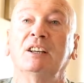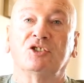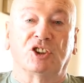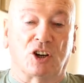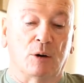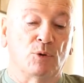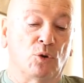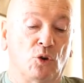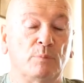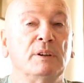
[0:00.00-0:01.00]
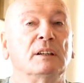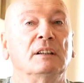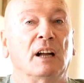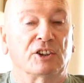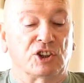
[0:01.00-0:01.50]
She'd come home
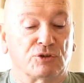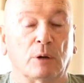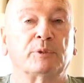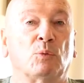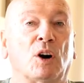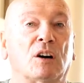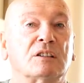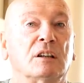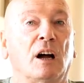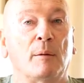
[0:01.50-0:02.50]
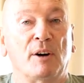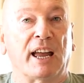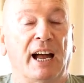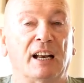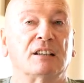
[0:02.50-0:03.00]
and she'd rub the wart on my
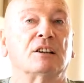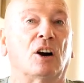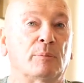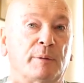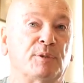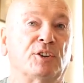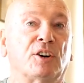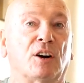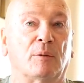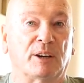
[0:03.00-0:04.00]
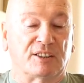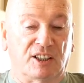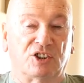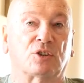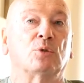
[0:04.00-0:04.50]
hand or my brother or my sister,